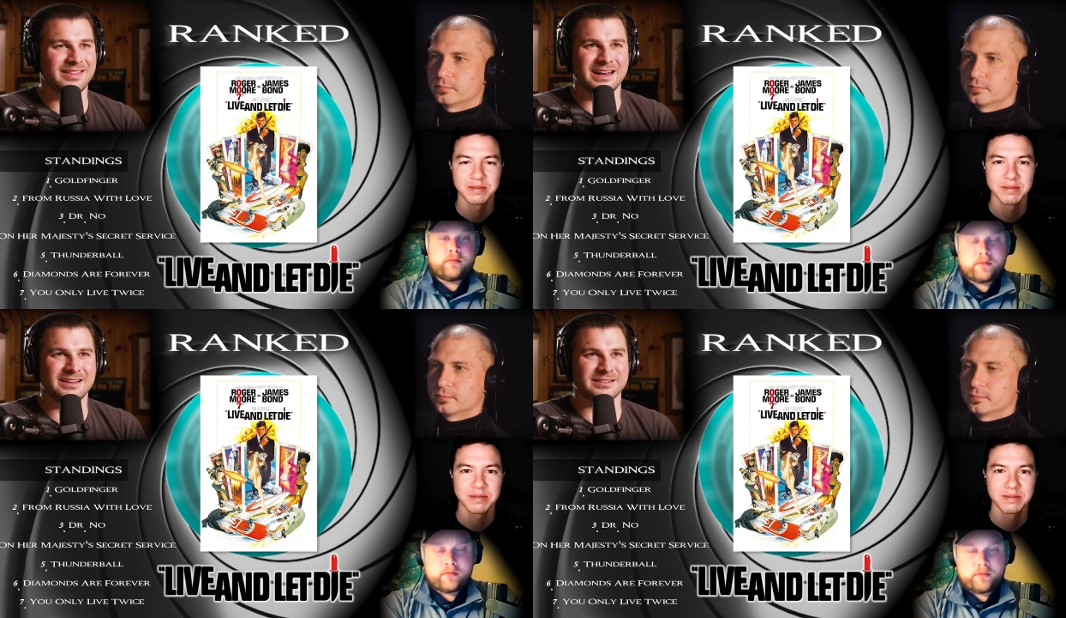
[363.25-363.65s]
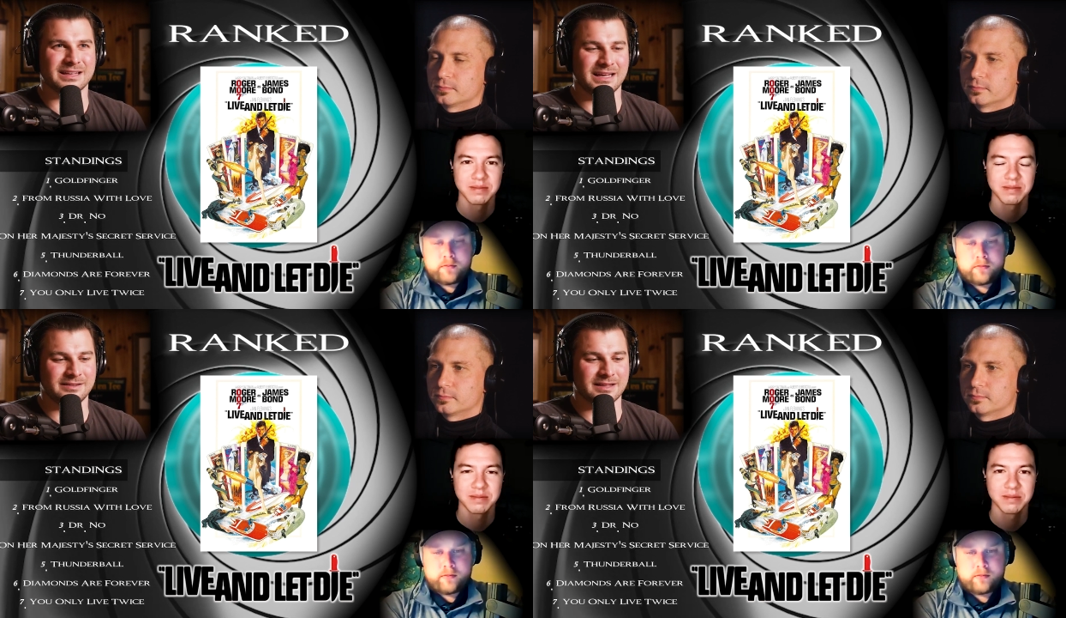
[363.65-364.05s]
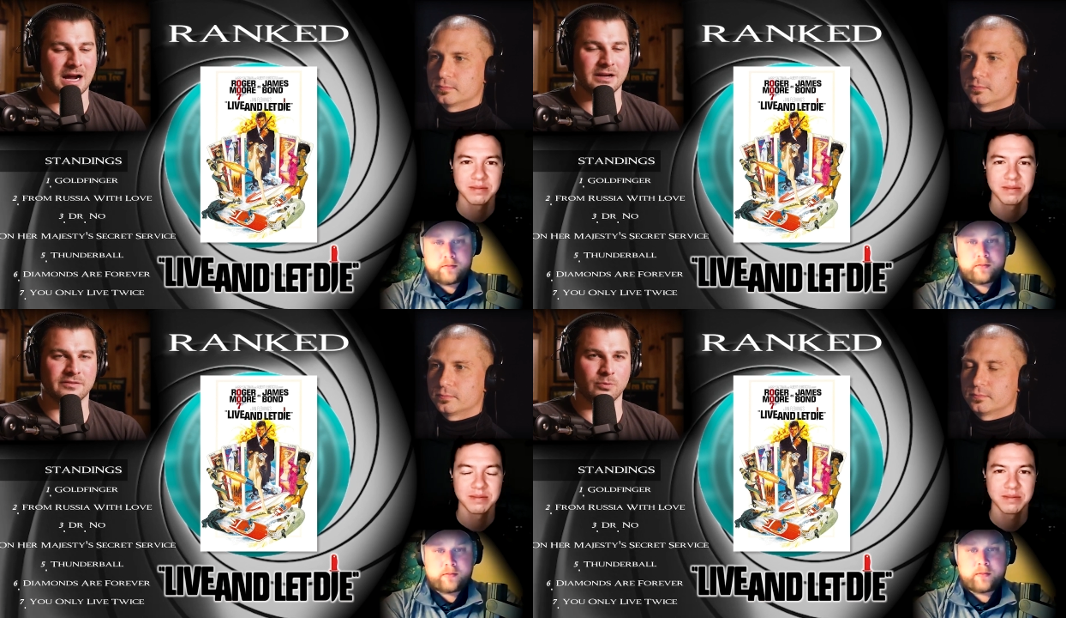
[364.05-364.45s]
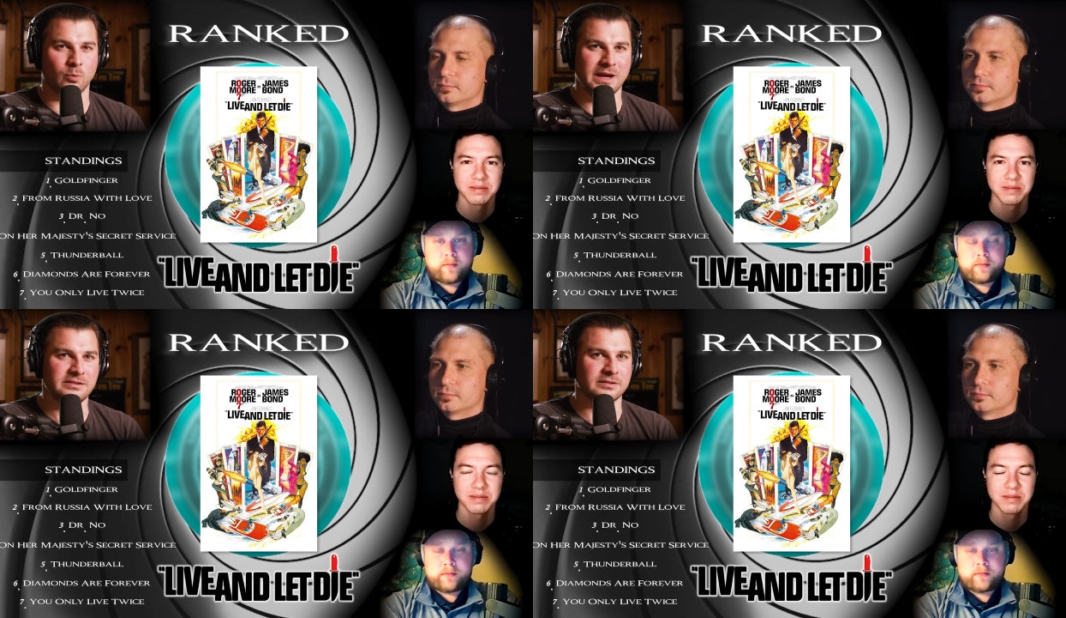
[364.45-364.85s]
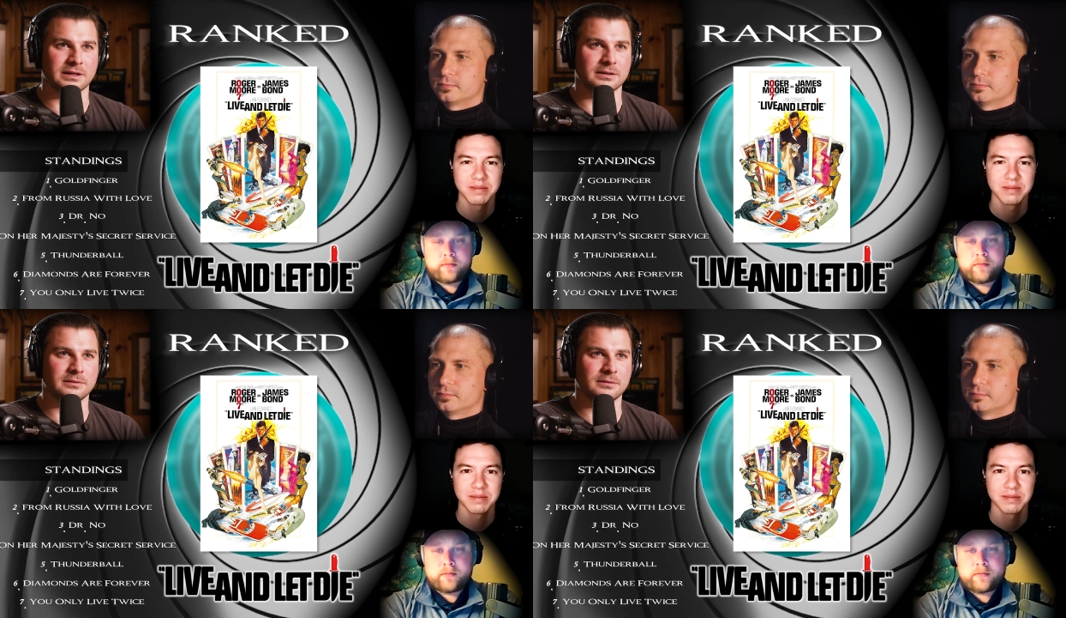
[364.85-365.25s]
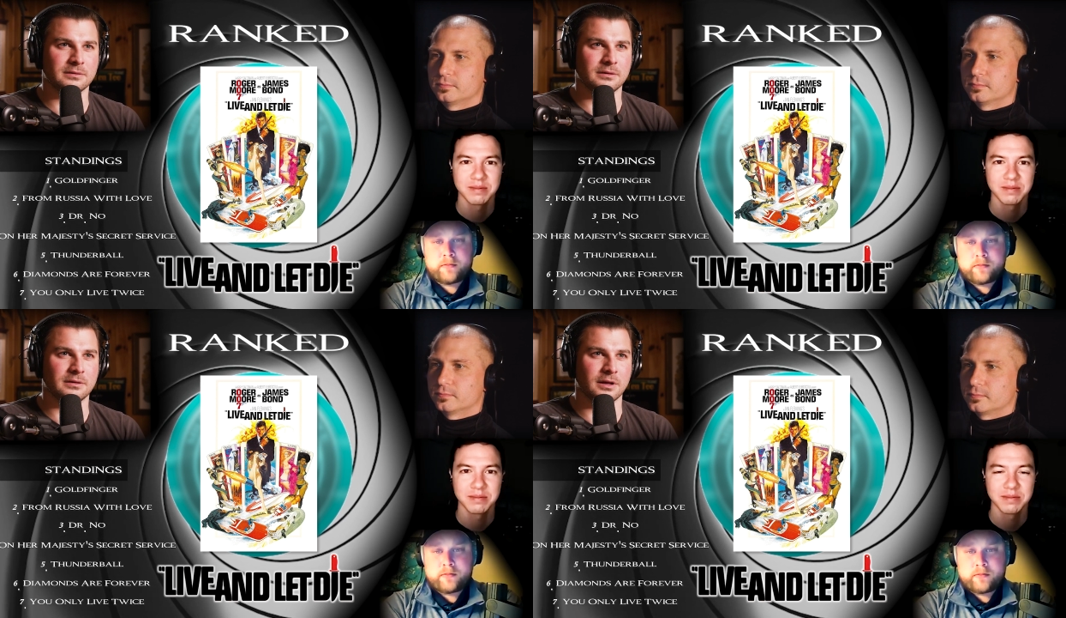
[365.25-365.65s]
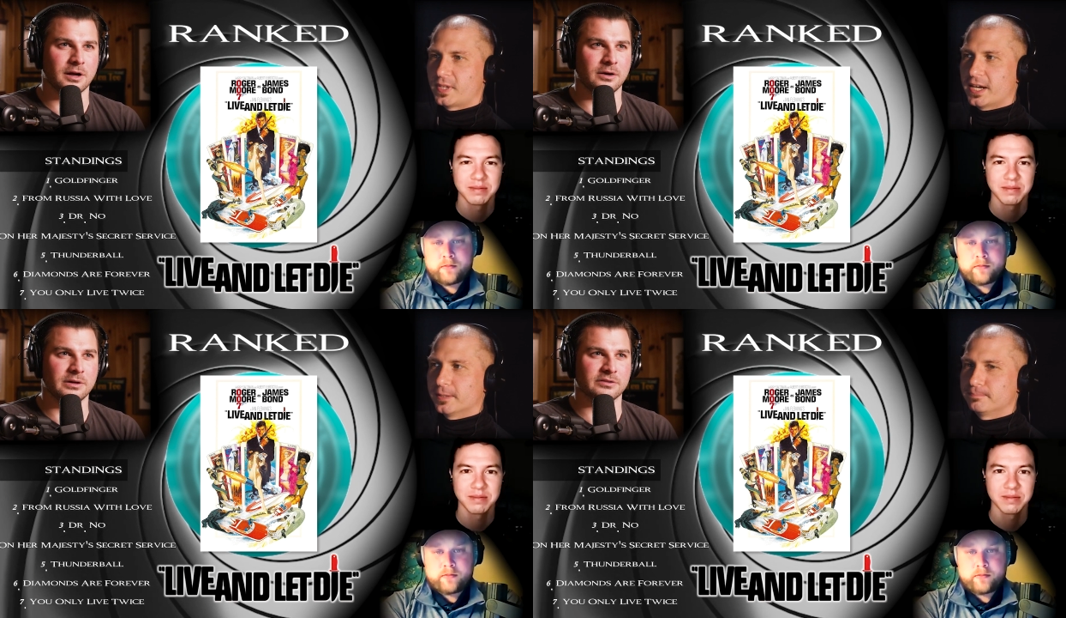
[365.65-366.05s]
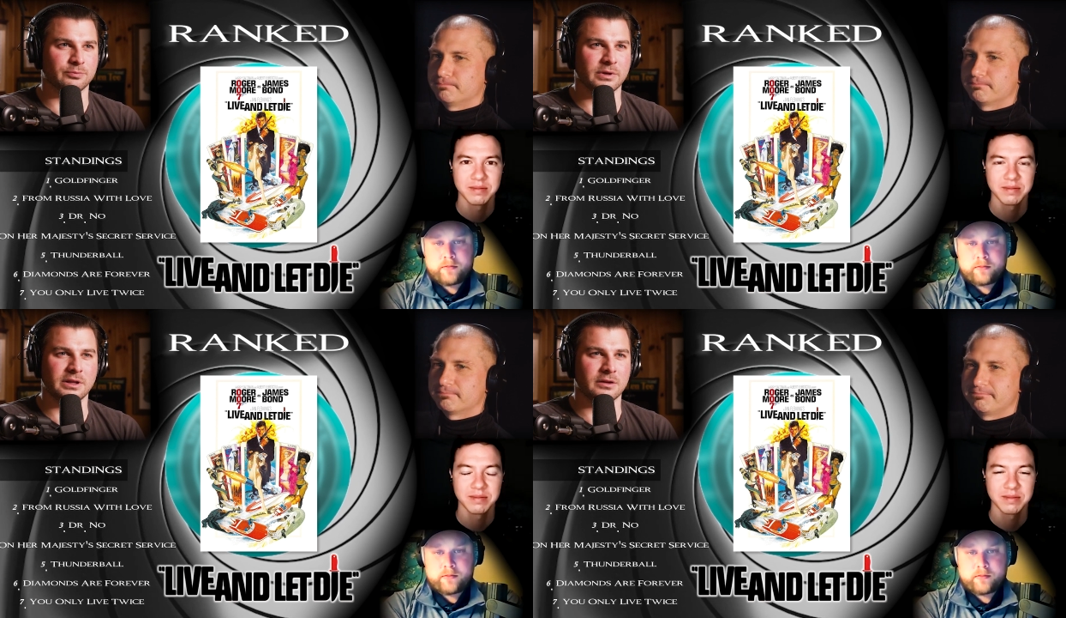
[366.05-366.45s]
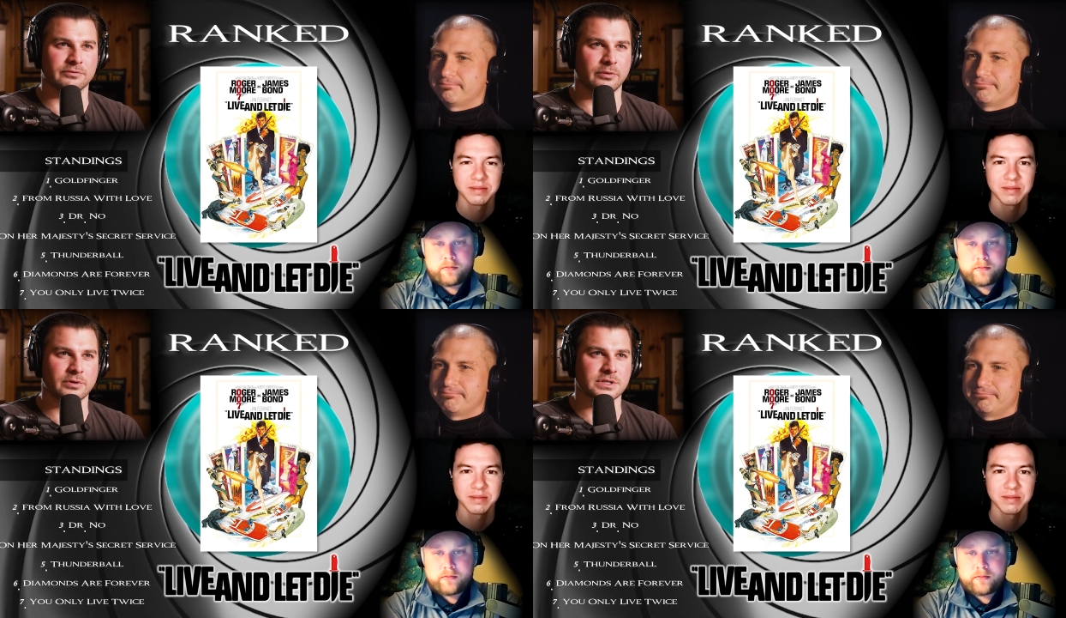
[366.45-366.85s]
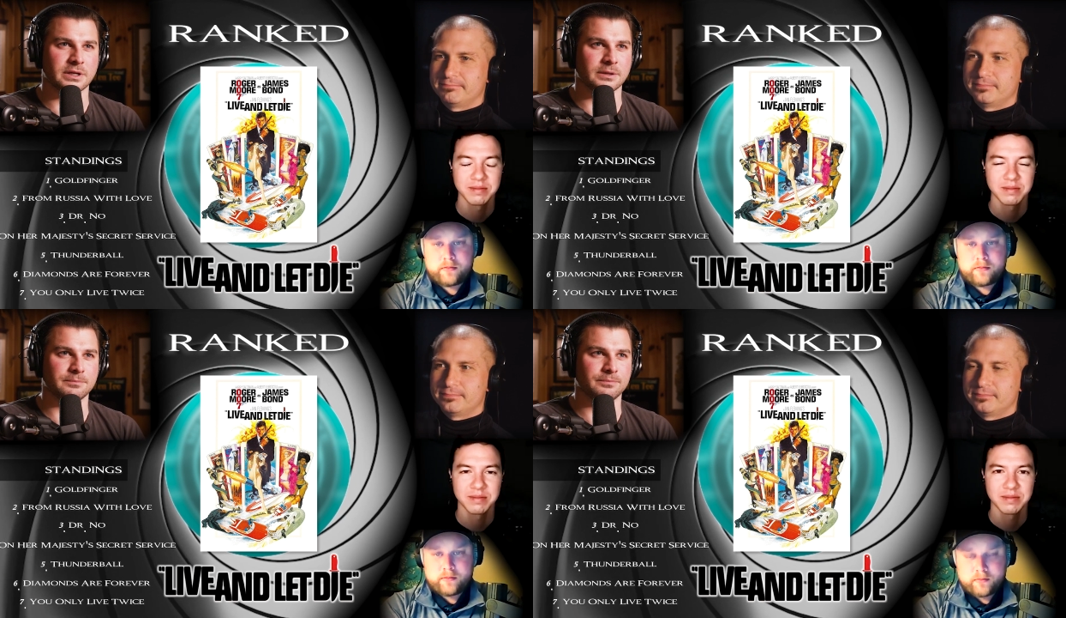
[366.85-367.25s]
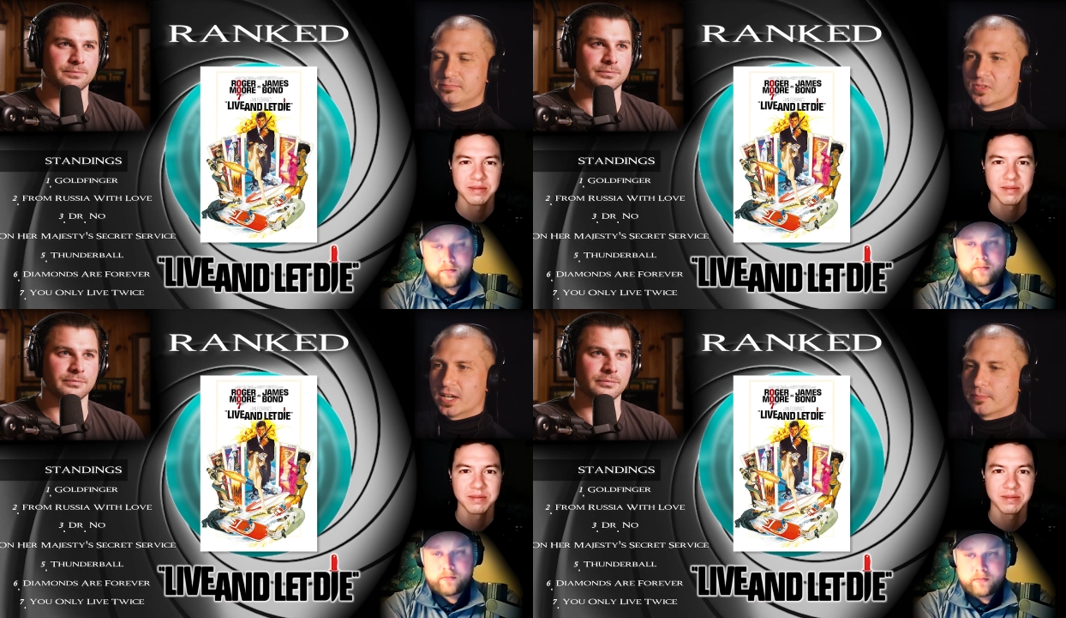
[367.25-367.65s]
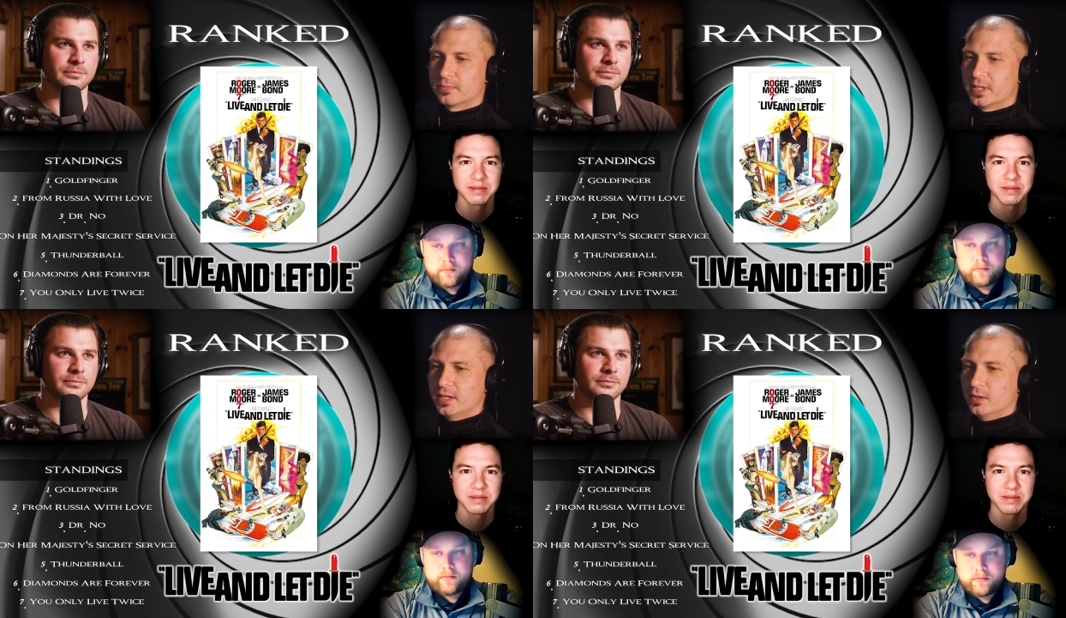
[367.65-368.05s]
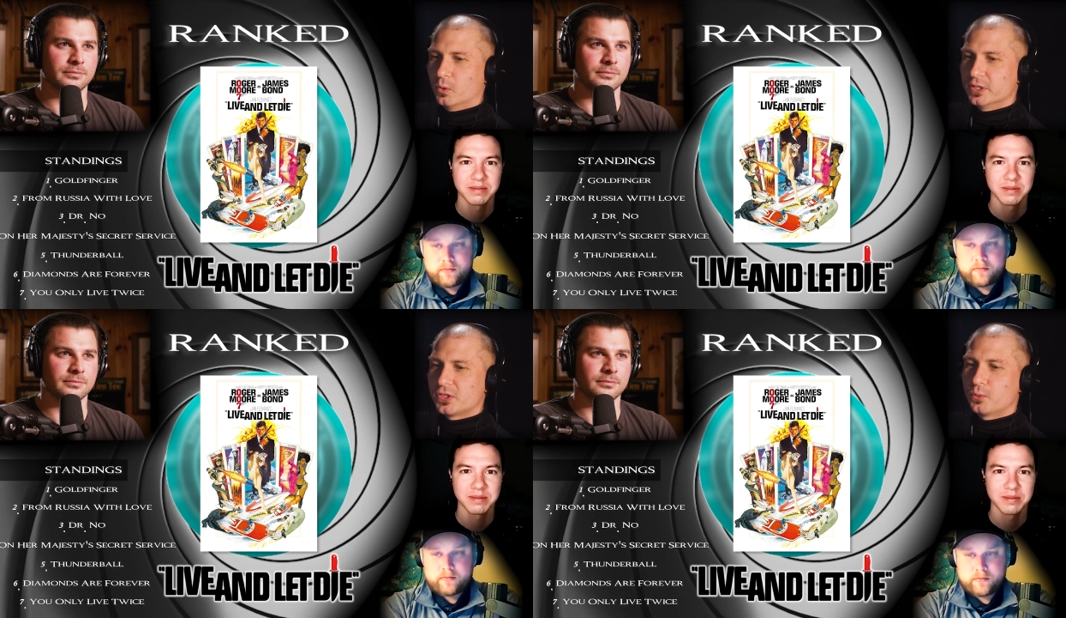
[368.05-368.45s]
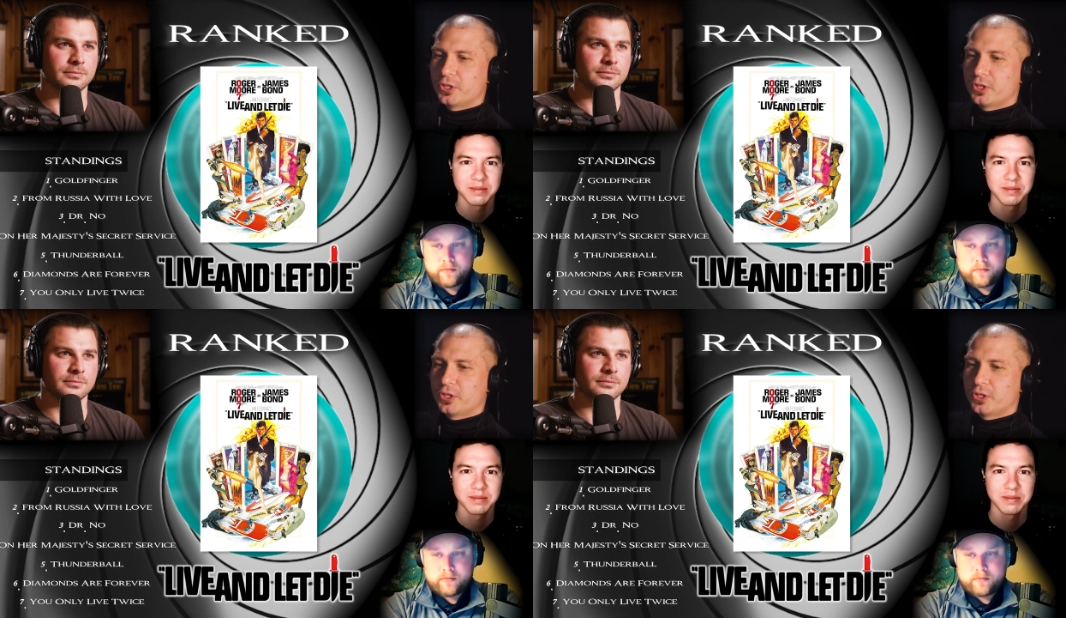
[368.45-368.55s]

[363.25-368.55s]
Speaker 1: And then he's he's kind of
Speaker 2: wasted. You yeah. know, it's really unfortunate. Yeah. Let's